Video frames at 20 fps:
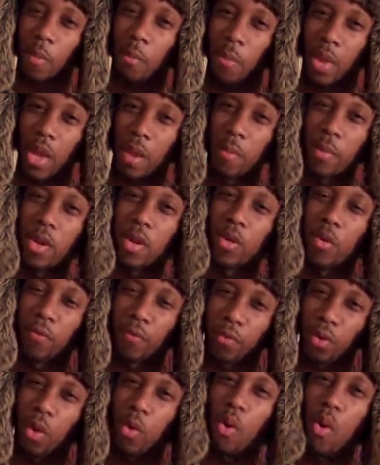maybe they'll
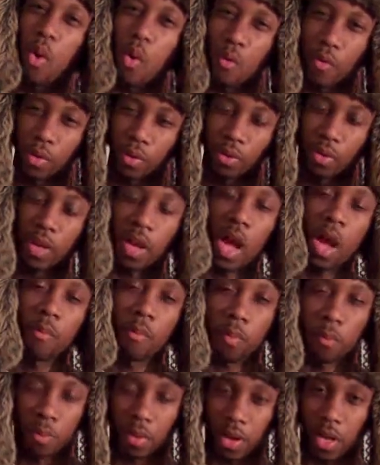flow over to
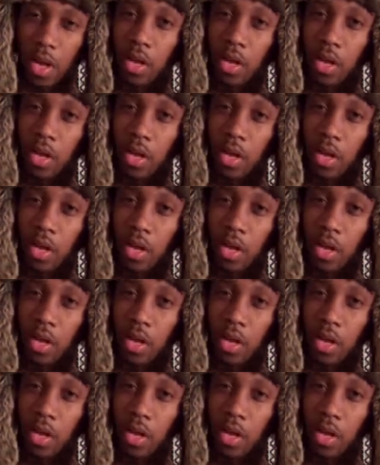comic book